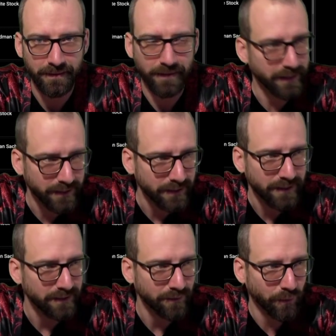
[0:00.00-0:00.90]
Like,
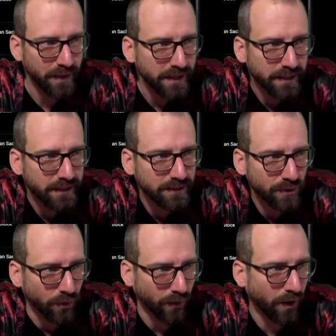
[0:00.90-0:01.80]
what are you gonna
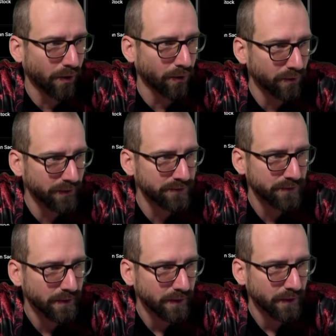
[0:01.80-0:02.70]
do? Oh,
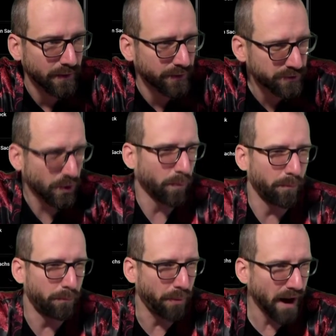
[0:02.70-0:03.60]
let's
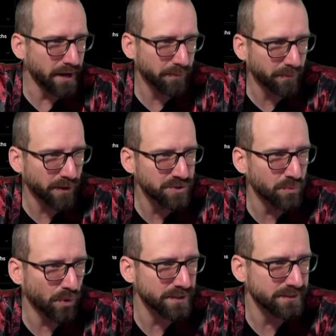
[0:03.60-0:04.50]
go buy up a bunch
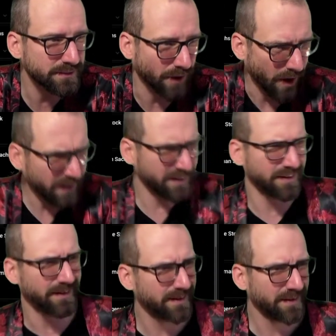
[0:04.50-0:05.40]
more
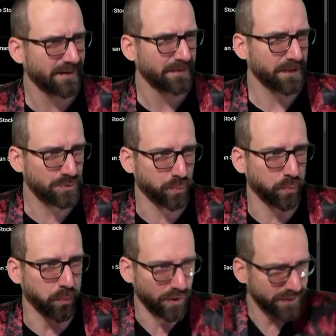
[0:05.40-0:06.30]
stock that's
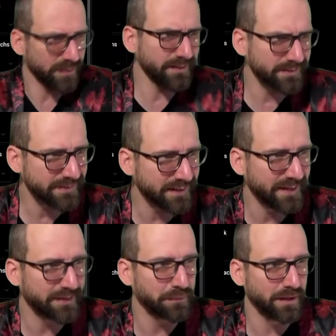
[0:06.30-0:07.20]
worthless?
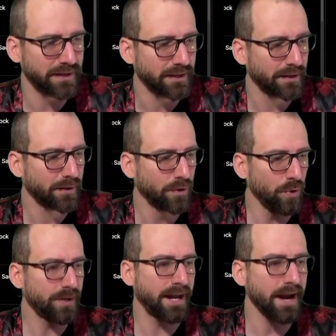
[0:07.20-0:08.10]
Like,
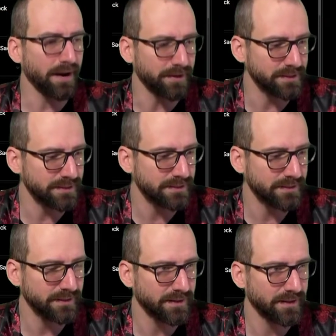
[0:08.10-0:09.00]
who cares?
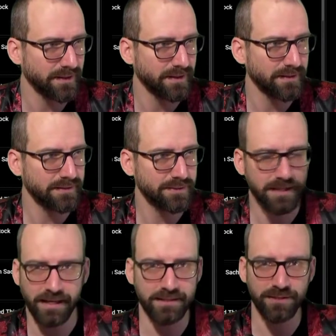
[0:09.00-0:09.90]
It's just
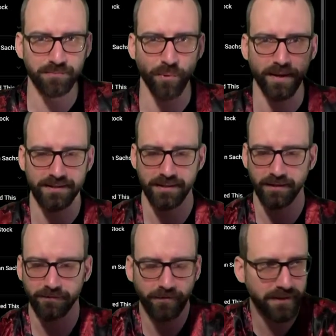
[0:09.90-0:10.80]
like at this point, it's
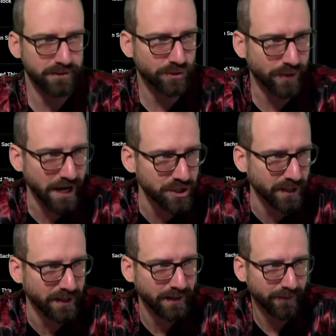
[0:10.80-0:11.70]
like if everything's crashing,